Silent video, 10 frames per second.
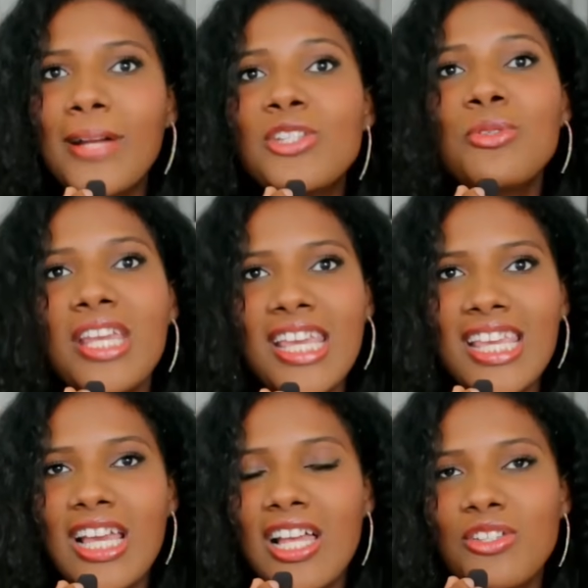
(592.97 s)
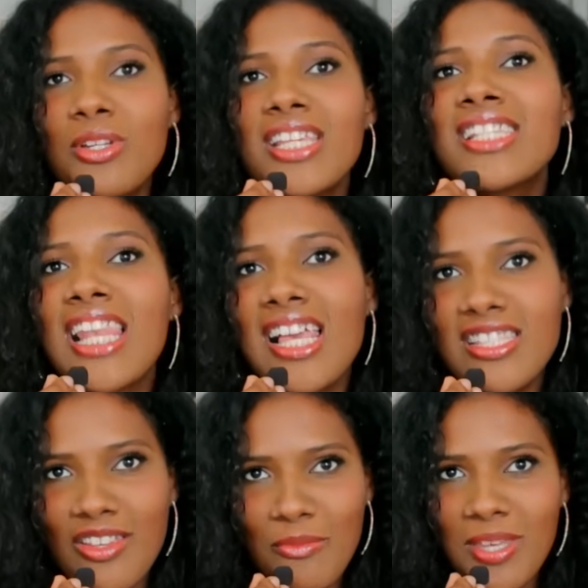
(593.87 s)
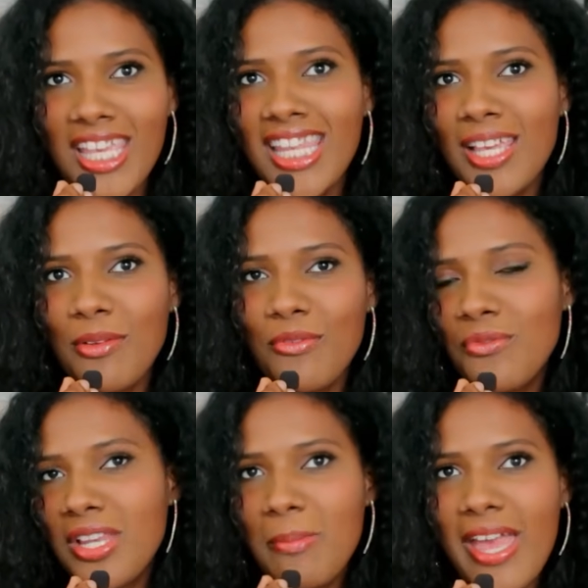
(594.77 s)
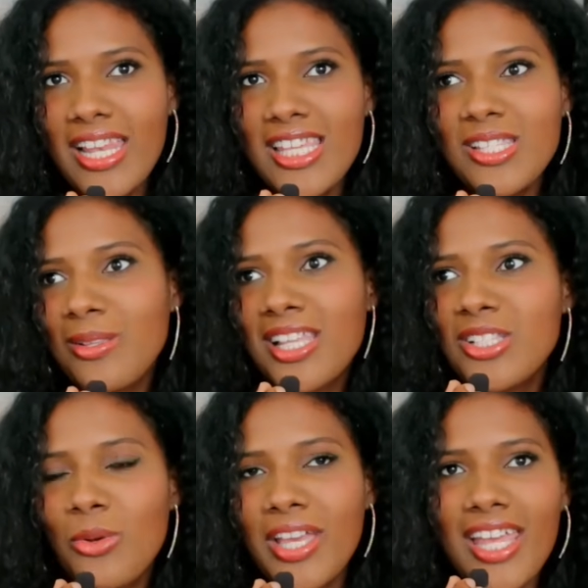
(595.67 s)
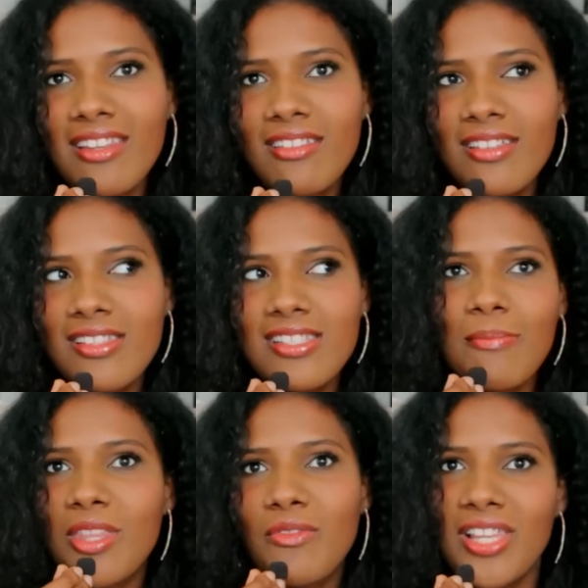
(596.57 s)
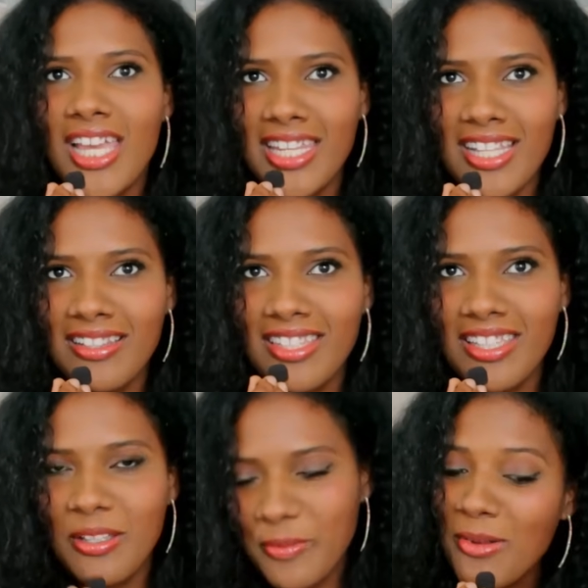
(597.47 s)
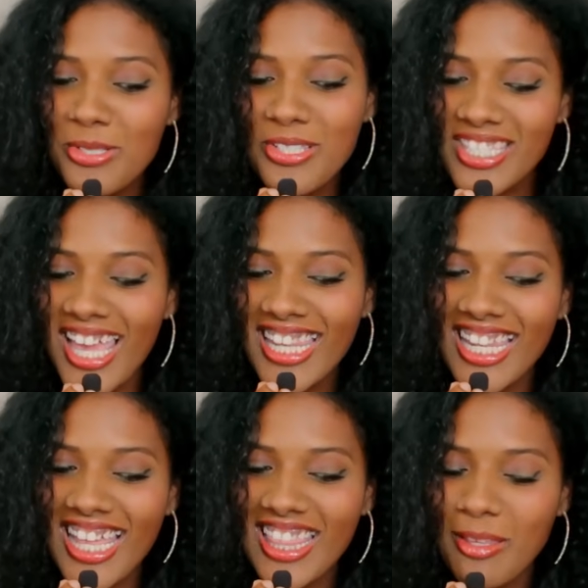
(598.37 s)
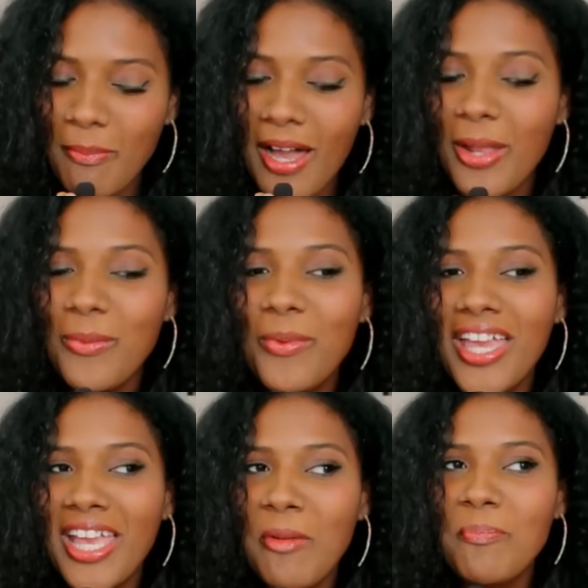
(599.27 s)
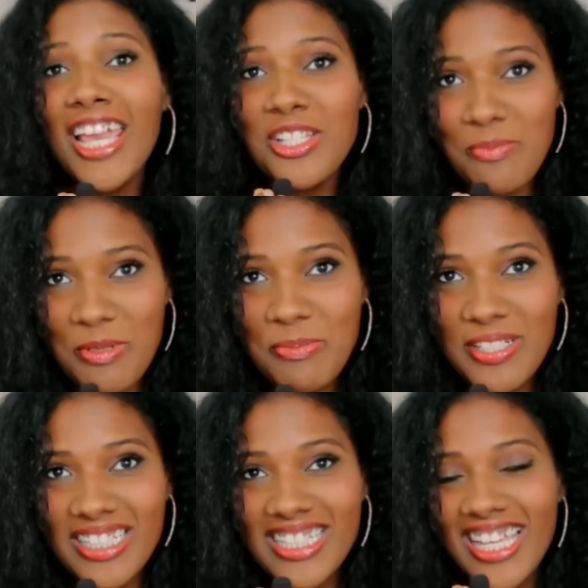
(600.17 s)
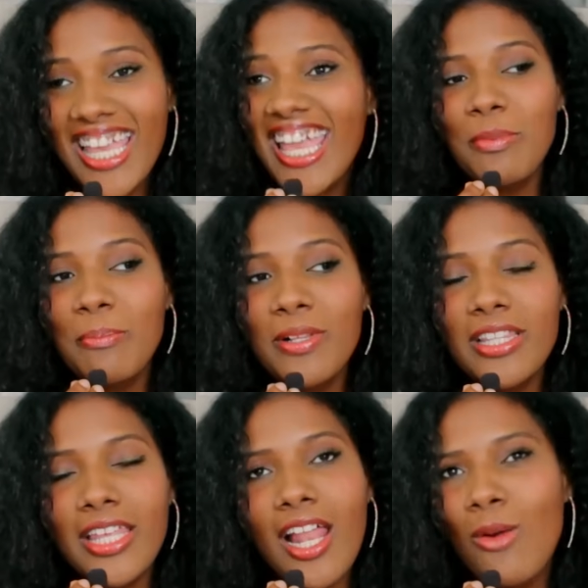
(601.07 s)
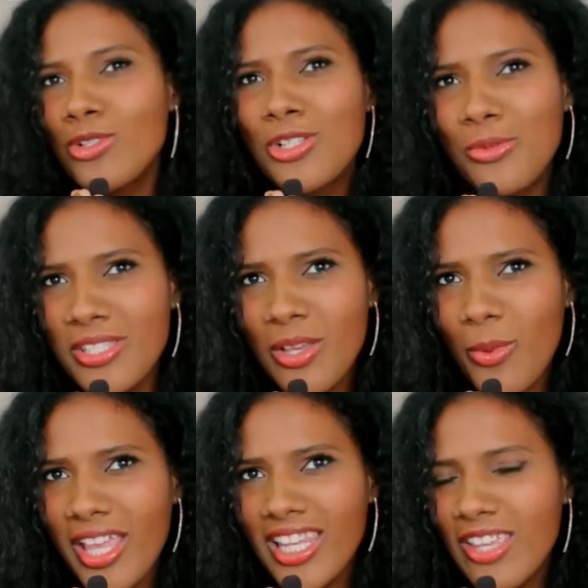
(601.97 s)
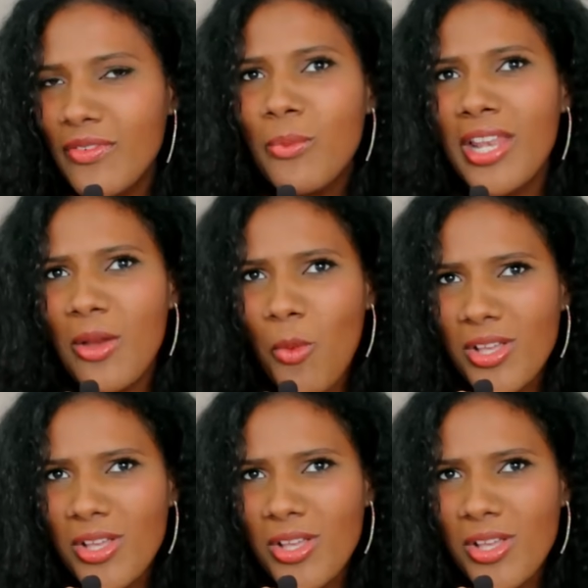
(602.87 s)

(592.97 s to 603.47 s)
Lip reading: but today today is the last day of me eating really badly, so let's go get something really unhealthy. And I also shared the part where I lied to people. Lying to people that I was losing weight even when I